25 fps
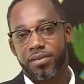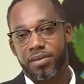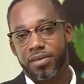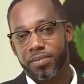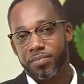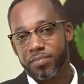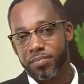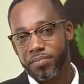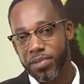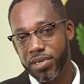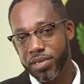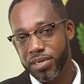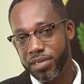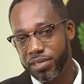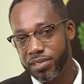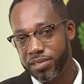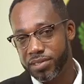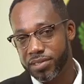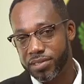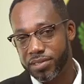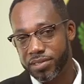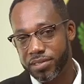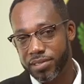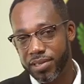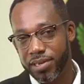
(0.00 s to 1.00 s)
been in
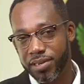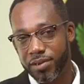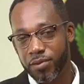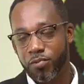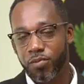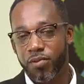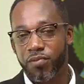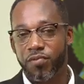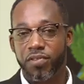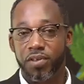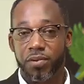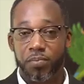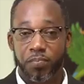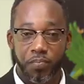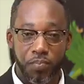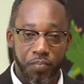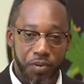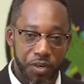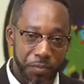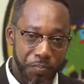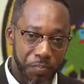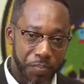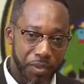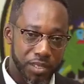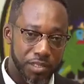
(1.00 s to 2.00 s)
sync with the
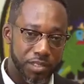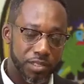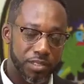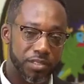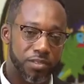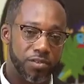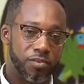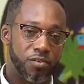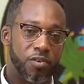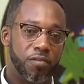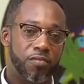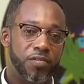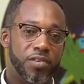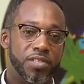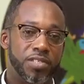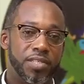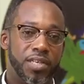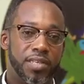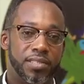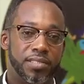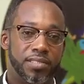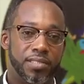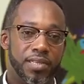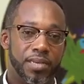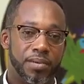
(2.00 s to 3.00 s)
purpose of these
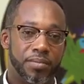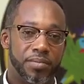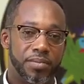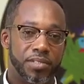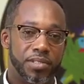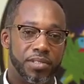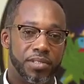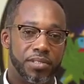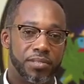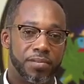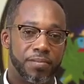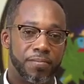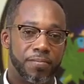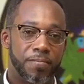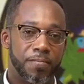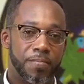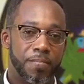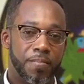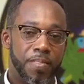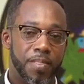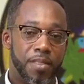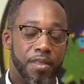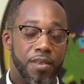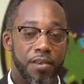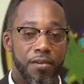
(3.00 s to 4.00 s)
exams?
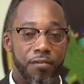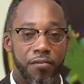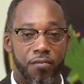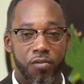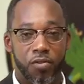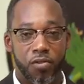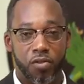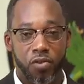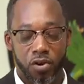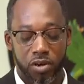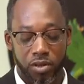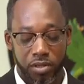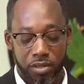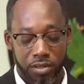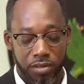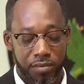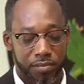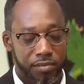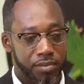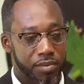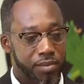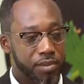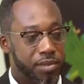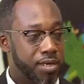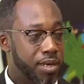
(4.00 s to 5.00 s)
If not,
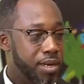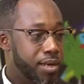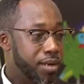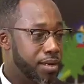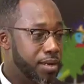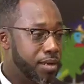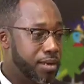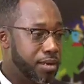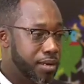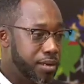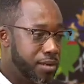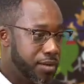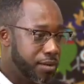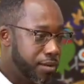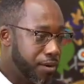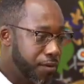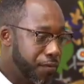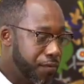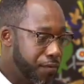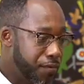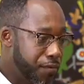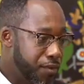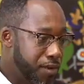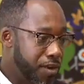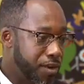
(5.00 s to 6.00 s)
then in the
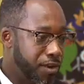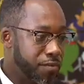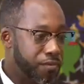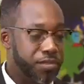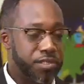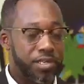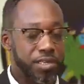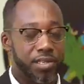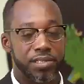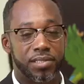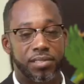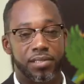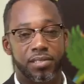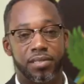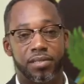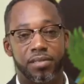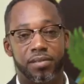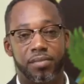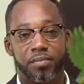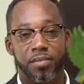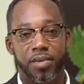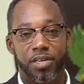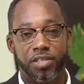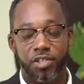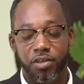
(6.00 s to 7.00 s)
field of
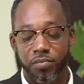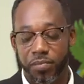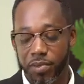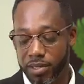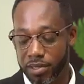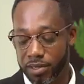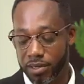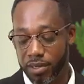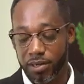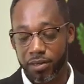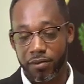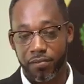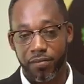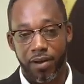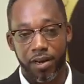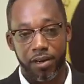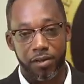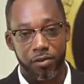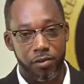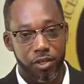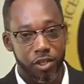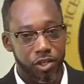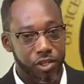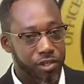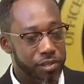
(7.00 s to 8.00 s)
testing, measurement, and
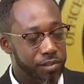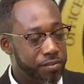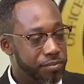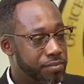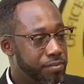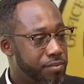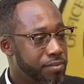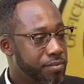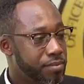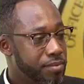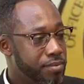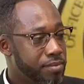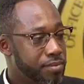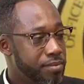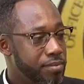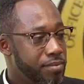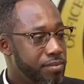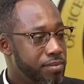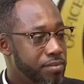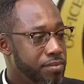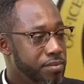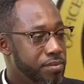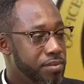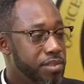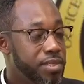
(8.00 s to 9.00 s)
evaluation,
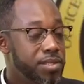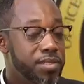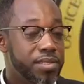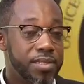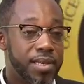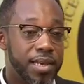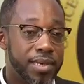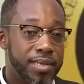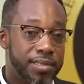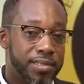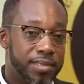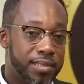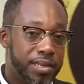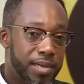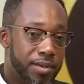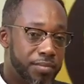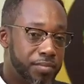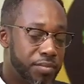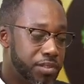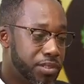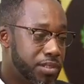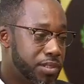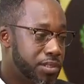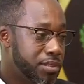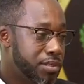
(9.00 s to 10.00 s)
these
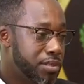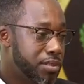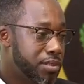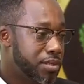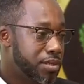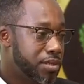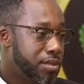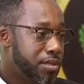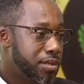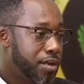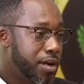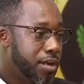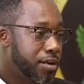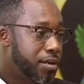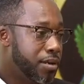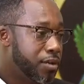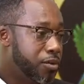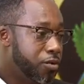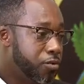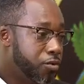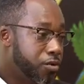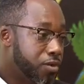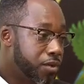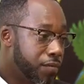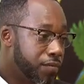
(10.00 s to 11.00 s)
exams and the
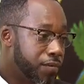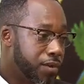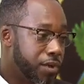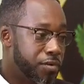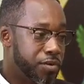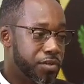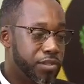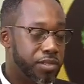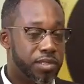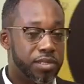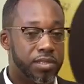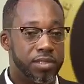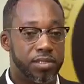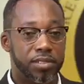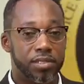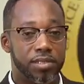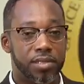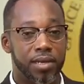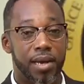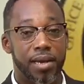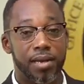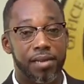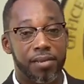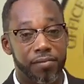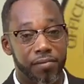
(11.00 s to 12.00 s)
use of the results
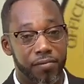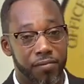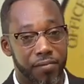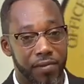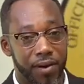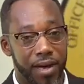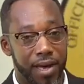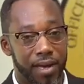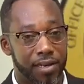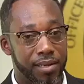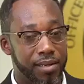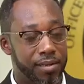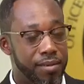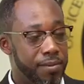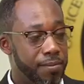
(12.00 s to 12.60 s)
are invalid.